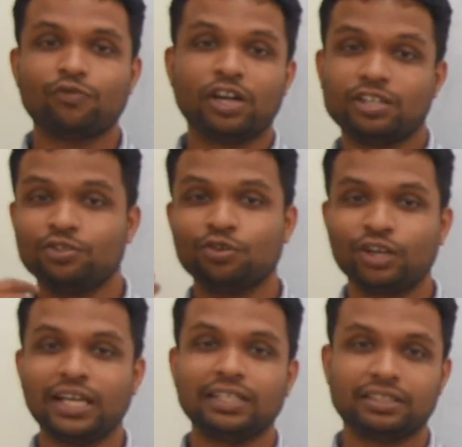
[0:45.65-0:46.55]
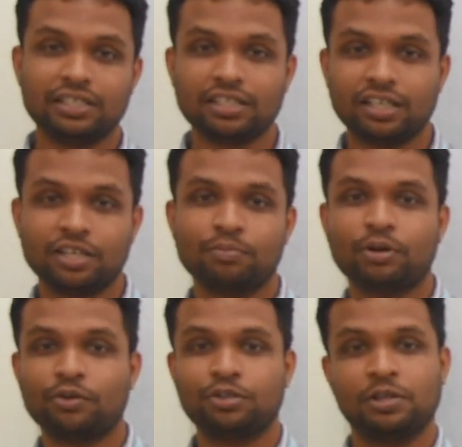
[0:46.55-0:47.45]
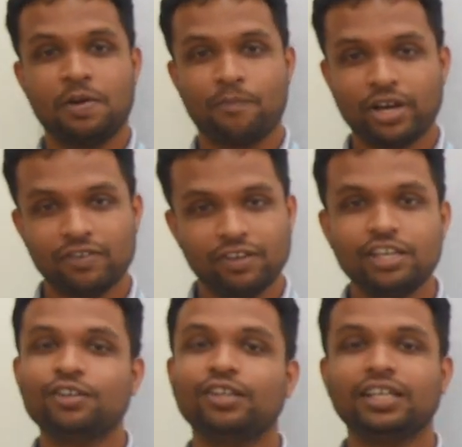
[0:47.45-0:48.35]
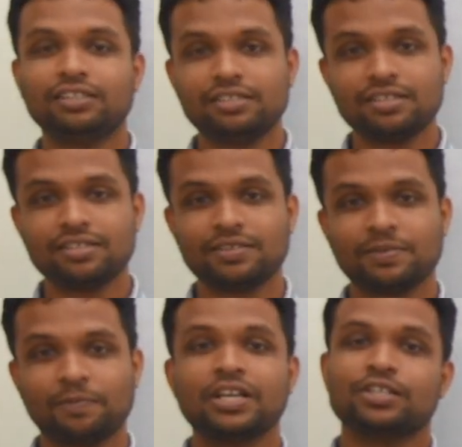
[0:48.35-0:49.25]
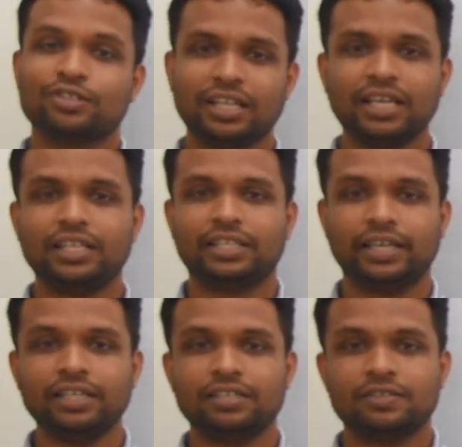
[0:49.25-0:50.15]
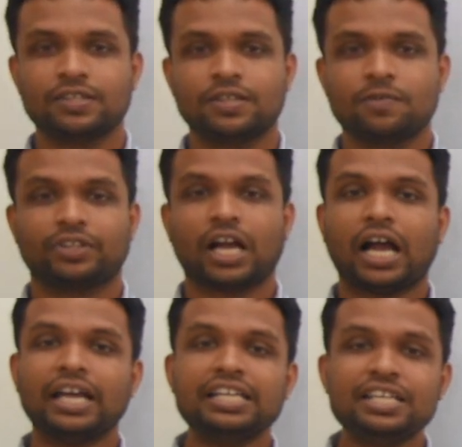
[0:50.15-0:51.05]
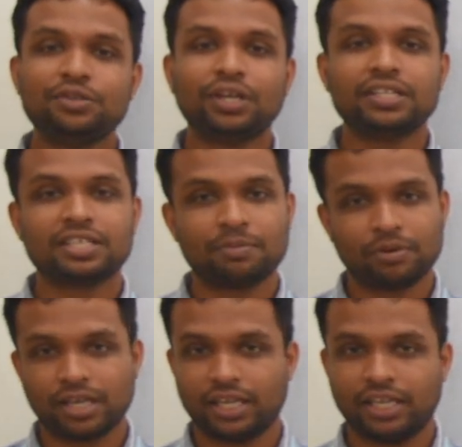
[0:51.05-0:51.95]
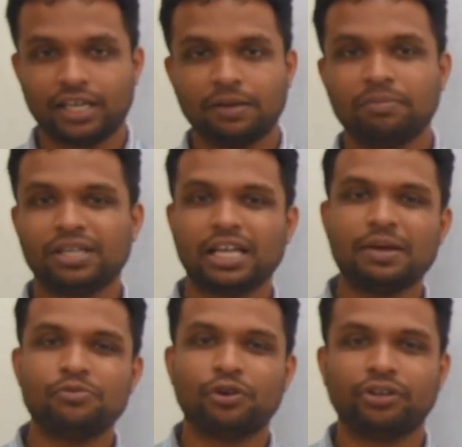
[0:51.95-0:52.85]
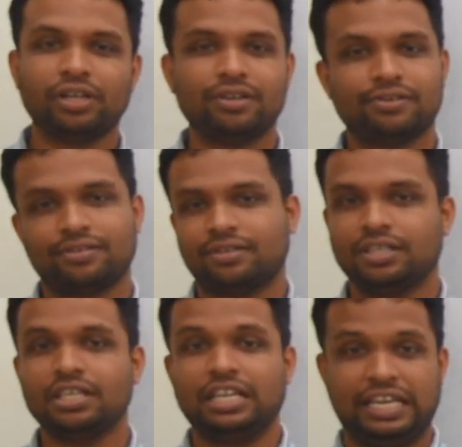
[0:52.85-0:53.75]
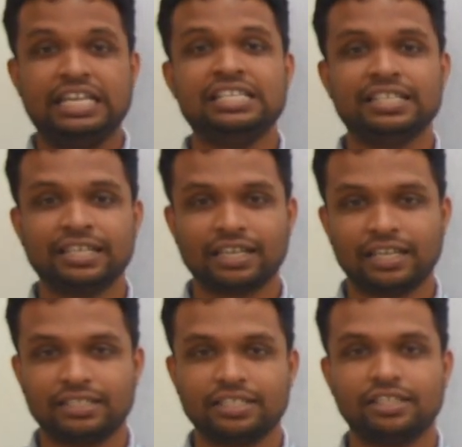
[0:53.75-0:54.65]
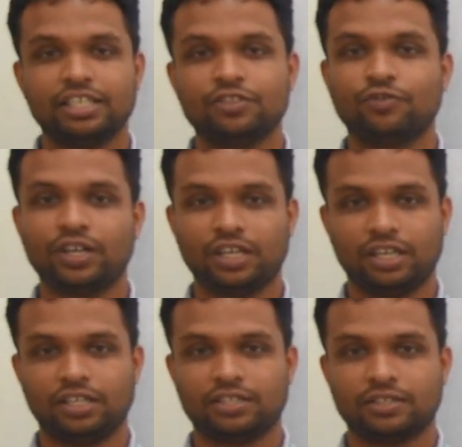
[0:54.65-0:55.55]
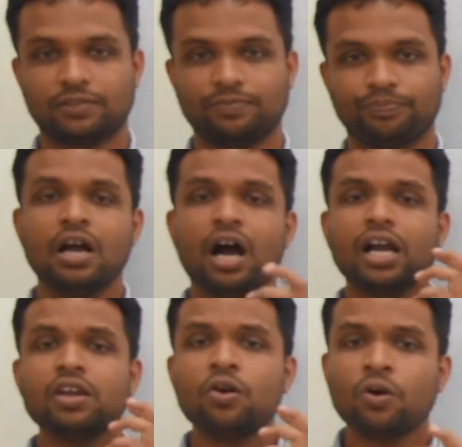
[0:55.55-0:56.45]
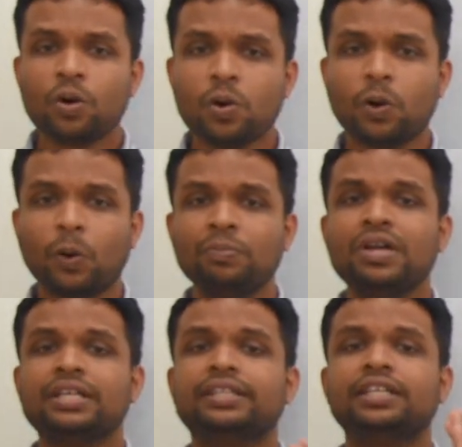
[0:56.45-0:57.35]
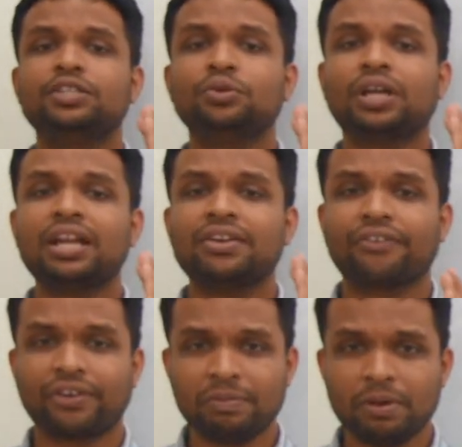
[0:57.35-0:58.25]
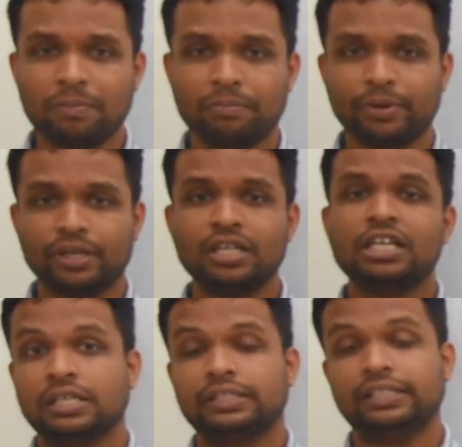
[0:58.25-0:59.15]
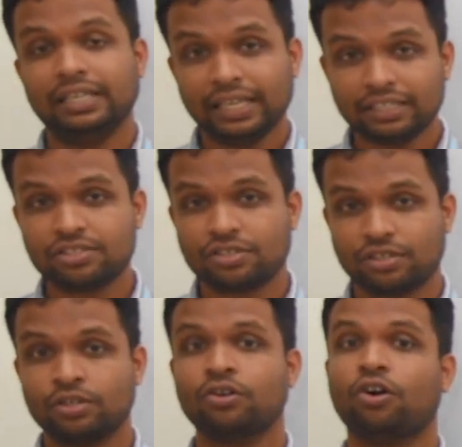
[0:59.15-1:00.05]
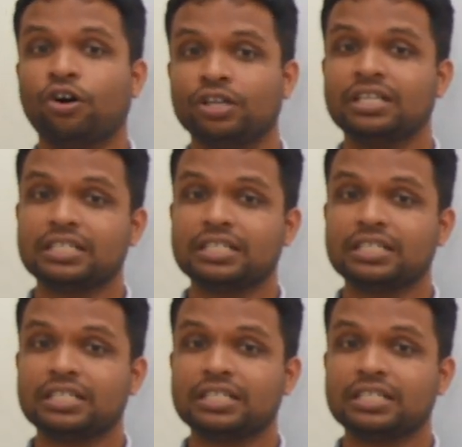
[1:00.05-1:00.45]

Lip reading: what you all are thinking about my video lectures. So like that, I need to get some idea, but I am not interested in generalizing these findings. I hope that you can remember the lecture on